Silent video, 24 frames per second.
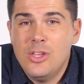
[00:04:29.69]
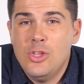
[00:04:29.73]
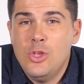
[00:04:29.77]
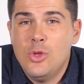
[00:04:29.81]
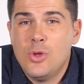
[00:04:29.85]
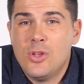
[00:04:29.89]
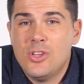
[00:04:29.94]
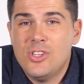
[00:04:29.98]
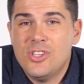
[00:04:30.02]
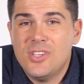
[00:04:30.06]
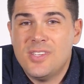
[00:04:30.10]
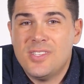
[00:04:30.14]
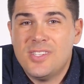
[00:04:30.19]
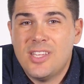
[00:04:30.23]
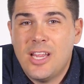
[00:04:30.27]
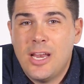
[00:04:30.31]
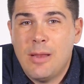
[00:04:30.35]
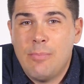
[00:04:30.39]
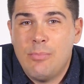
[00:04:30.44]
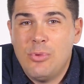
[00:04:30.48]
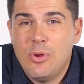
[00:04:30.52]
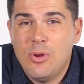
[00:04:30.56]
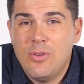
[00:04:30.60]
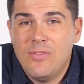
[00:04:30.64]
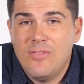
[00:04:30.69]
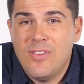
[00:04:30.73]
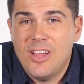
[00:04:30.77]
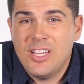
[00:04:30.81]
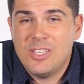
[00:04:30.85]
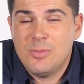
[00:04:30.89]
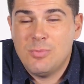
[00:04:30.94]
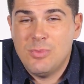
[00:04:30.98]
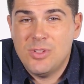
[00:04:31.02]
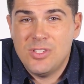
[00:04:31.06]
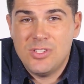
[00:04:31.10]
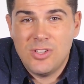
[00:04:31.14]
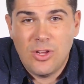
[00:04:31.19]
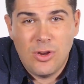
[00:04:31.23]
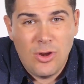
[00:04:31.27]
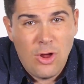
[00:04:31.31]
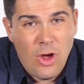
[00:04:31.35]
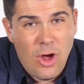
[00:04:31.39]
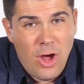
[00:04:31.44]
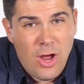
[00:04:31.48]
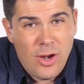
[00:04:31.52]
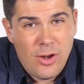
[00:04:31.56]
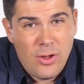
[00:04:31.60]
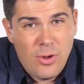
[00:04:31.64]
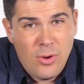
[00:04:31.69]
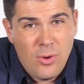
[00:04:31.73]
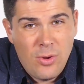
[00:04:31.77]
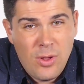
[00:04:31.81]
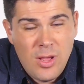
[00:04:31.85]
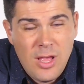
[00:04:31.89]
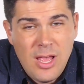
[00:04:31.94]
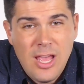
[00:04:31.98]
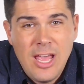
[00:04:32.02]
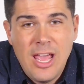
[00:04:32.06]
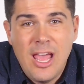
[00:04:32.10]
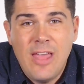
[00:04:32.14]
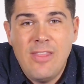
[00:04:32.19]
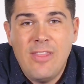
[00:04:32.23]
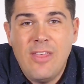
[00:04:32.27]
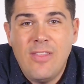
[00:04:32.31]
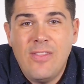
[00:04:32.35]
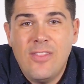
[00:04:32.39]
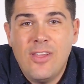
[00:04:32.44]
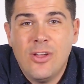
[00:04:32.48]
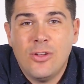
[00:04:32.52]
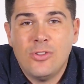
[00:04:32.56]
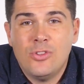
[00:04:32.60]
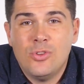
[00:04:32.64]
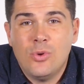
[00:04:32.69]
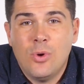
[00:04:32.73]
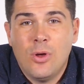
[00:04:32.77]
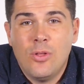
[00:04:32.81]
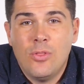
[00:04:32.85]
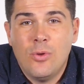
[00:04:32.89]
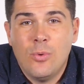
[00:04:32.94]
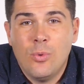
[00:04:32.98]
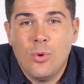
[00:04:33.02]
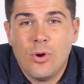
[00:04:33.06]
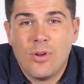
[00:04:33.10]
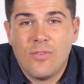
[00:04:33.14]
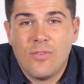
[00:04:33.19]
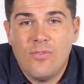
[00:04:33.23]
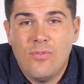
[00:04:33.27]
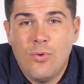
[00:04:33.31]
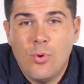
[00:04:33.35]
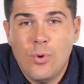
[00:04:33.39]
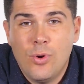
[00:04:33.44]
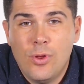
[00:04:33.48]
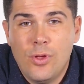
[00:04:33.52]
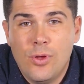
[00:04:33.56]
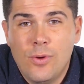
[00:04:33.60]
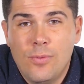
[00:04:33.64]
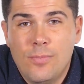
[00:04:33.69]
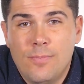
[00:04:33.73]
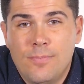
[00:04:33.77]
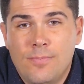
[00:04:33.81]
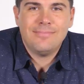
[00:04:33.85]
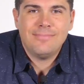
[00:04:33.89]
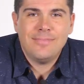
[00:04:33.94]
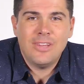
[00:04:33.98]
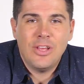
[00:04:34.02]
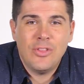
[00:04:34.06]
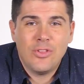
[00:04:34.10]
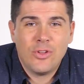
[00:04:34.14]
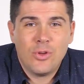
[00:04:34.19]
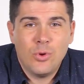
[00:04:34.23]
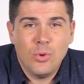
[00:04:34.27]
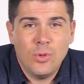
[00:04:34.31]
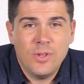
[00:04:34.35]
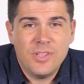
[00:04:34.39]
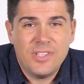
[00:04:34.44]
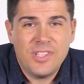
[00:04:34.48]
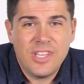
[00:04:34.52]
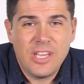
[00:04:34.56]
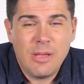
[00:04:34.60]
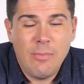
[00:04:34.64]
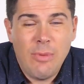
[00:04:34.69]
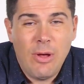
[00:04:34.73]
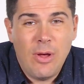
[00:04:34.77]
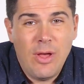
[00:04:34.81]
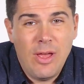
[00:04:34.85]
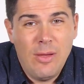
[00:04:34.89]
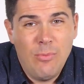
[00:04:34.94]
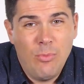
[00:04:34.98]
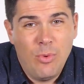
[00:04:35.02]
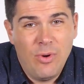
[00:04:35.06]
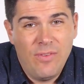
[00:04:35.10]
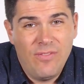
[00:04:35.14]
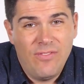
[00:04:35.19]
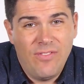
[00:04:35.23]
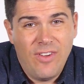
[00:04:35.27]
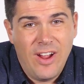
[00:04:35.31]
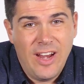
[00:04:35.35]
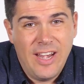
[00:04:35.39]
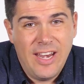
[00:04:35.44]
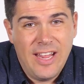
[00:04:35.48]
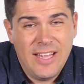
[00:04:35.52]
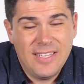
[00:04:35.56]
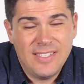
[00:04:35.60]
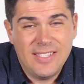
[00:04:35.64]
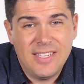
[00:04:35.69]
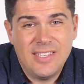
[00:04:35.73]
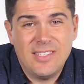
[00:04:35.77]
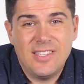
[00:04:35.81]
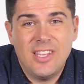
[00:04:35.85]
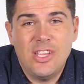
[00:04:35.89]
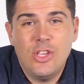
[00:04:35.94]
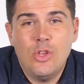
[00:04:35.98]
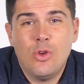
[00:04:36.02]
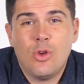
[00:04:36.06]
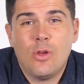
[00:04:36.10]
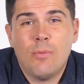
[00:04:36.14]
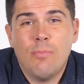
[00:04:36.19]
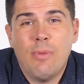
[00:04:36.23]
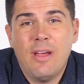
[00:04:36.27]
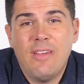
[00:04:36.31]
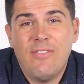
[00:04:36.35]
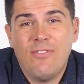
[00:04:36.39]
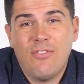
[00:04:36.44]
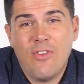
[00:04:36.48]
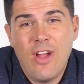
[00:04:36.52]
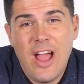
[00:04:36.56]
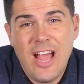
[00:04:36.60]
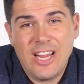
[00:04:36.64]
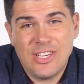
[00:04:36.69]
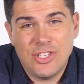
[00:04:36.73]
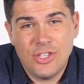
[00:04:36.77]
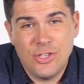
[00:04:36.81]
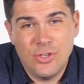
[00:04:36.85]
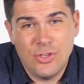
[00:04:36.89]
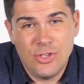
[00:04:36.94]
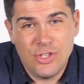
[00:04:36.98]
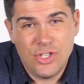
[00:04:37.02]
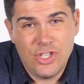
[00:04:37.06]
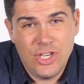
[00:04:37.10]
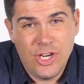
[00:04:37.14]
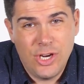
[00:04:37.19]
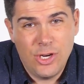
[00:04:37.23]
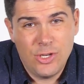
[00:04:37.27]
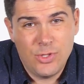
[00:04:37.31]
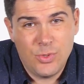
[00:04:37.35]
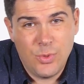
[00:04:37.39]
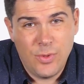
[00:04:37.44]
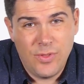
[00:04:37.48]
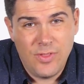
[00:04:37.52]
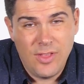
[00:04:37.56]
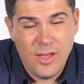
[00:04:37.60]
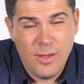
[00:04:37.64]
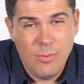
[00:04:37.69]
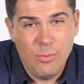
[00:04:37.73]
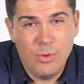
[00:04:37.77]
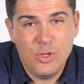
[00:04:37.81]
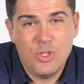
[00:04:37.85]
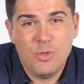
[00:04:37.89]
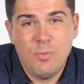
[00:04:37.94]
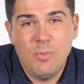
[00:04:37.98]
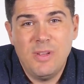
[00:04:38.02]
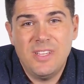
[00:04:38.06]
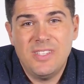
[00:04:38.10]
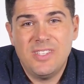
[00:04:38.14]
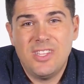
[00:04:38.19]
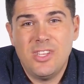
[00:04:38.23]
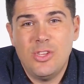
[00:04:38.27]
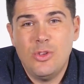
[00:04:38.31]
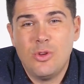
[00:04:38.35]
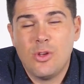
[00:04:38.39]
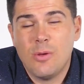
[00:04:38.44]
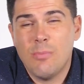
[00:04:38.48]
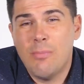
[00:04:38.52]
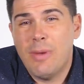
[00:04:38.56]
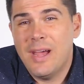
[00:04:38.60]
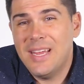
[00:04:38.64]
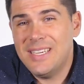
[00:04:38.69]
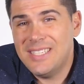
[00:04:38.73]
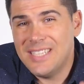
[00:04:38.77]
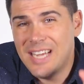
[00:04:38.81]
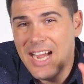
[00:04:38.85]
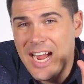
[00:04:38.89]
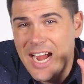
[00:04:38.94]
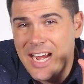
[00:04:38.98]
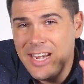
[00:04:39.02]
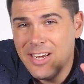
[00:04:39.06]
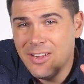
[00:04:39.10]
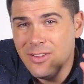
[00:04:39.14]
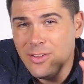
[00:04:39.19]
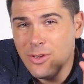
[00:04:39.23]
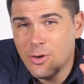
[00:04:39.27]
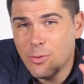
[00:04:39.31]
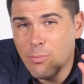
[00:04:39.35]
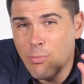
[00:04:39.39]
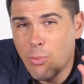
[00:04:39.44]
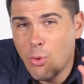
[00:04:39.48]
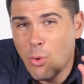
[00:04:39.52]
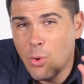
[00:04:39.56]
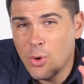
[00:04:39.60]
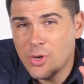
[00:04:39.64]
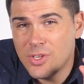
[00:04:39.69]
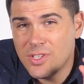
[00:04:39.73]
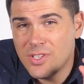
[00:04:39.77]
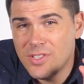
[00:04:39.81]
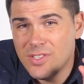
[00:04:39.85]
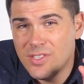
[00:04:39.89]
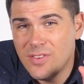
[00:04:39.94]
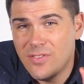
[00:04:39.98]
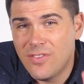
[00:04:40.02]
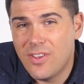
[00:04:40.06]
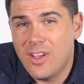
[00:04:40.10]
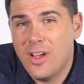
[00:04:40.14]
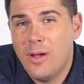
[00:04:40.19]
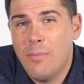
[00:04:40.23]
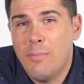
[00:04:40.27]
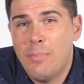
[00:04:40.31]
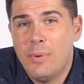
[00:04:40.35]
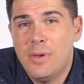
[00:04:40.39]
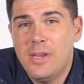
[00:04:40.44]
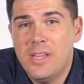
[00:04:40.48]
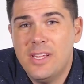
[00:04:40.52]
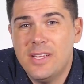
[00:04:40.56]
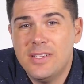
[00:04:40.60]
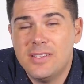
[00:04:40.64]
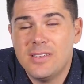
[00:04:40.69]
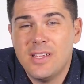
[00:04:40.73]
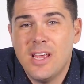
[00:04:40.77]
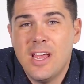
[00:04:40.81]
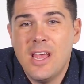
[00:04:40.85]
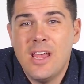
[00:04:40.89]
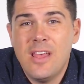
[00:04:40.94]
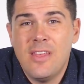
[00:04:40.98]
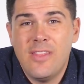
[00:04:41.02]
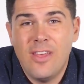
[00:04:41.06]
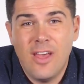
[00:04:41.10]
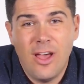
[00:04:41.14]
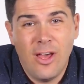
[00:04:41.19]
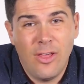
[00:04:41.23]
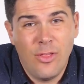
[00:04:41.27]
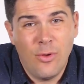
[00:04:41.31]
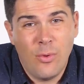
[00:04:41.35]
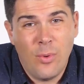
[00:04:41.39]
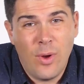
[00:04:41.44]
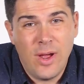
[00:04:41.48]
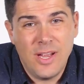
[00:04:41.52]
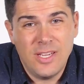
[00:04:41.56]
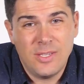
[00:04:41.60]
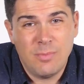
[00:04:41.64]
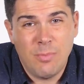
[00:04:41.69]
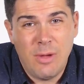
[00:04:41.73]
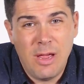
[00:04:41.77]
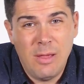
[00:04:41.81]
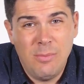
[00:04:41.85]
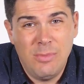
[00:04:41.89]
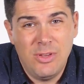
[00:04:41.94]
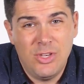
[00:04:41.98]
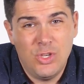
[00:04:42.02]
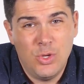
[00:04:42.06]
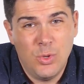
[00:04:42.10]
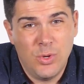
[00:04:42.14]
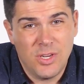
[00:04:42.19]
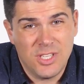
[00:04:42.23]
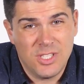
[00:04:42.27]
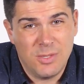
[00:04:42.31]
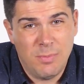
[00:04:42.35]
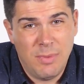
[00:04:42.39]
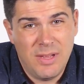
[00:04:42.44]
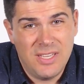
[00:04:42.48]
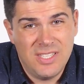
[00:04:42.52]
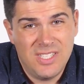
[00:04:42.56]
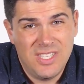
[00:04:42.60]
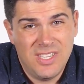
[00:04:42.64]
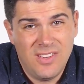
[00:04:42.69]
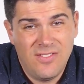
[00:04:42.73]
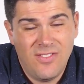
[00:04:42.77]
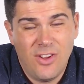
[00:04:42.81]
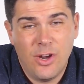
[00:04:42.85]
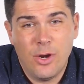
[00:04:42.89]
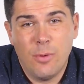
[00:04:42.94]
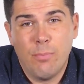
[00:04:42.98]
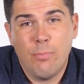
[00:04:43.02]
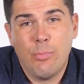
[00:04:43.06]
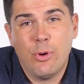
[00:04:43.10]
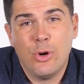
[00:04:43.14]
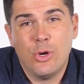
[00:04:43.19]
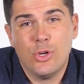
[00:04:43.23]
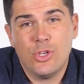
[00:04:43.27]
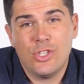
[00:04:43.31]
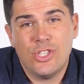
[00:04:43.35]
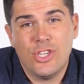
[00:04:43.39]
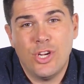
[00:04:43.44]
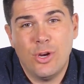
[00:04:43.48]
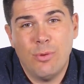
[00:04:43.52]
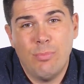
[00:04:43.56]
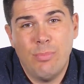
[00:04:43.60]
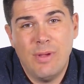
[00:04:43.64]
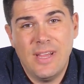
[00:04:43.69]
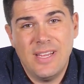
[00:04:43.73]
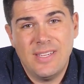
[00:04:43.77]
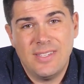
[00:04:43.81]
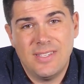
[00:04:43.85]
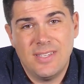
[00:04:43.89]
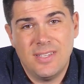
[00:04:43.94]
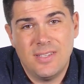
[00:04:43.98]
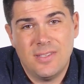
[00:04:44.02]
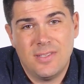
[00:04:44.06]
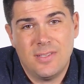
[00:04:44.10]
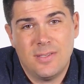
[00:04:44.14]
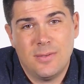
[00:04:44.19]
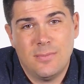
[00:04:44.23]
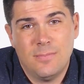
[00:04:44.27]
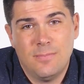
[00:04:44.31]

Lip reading: you can just set up your investments on auto and then they'll do all the work for you. Now, the coolest thing about M1 Finance is that you can buy fractional shares with them, which means that you can buy tiny little portions of companies that otherwise might be too expensive on a per share basis.